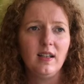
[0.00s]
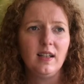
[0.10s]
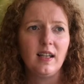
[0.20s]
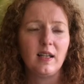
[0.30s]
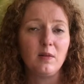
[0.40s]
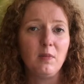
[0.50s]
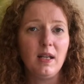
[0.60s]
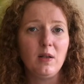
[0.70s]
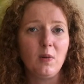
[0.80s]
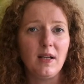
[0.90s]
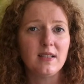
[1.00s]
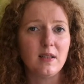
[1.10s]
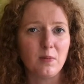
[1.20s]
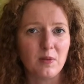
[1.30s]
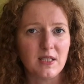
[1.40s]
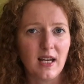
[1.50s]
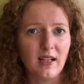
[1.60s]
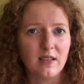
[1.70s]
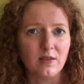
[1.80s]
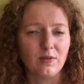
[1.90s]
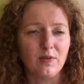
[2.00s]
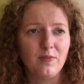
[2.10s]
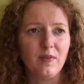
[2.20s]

that in many ways they're protective,